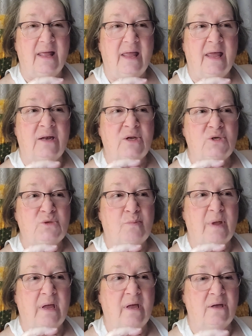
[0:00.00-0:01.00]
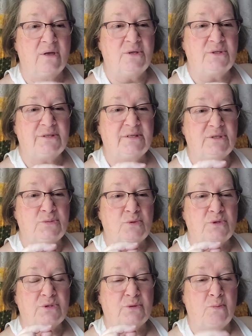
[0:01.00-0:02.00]
It is because this
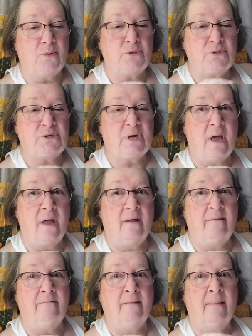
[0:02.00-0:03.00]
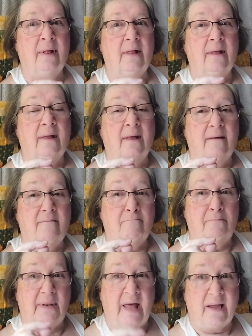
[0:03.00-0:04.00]
was the first time
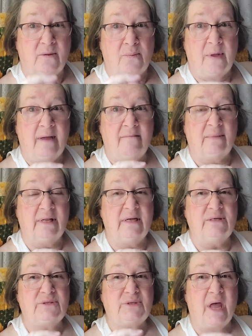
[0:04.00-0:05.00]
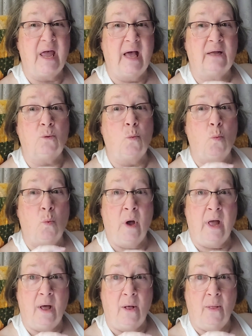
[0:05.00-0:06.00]
Black families had
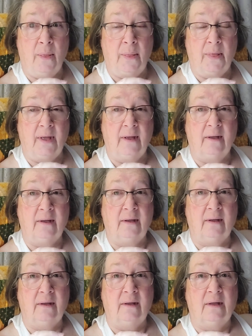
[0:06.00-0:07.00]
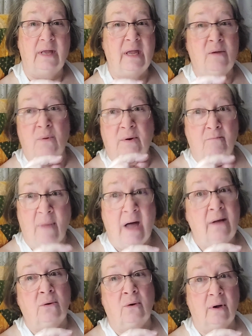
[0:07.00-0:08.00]
wealth, even
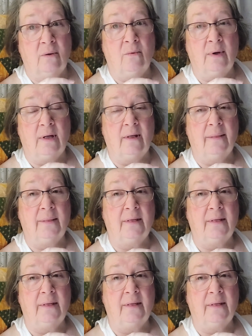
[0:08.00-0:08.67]
moderate wealth,